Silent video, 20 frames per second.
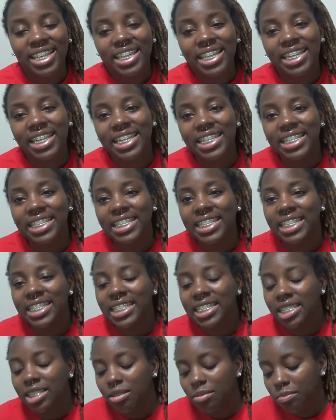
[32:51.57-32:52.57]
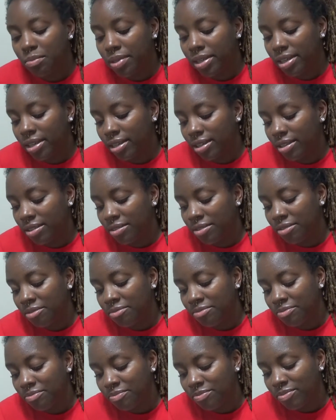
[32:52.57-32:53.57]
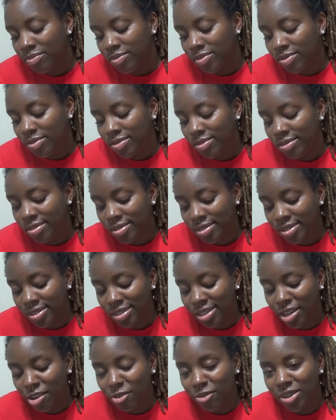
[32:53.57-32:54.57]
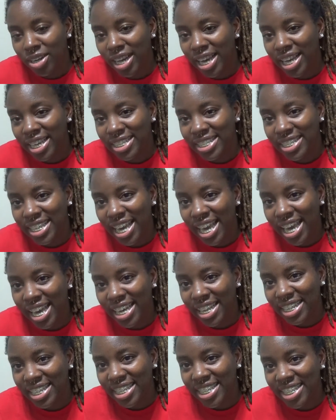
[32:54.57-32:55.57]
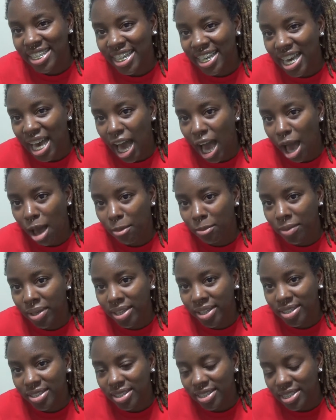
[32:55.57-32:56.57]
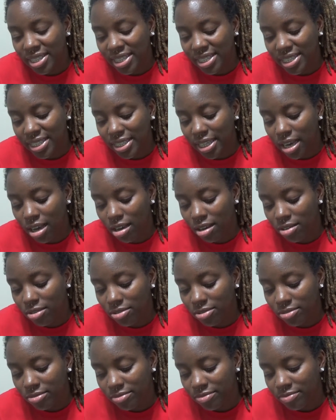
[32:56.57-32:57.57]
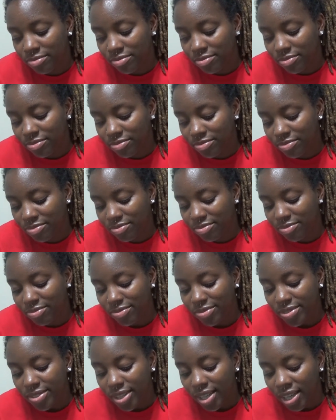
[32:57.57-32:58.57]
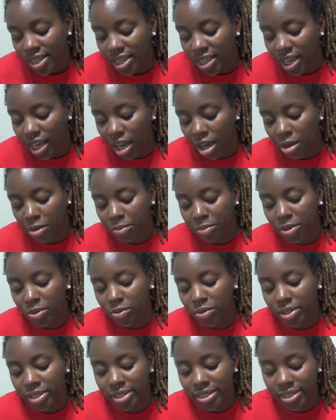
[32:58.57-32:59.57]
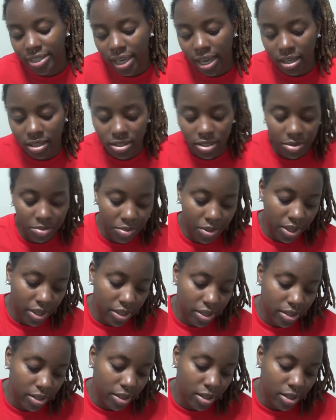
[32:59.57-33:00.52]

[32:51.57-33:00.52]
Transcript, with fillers: listening to me. You know what I say. Leave your comments. Let's talk. Y'all don't be wanting to talk to me.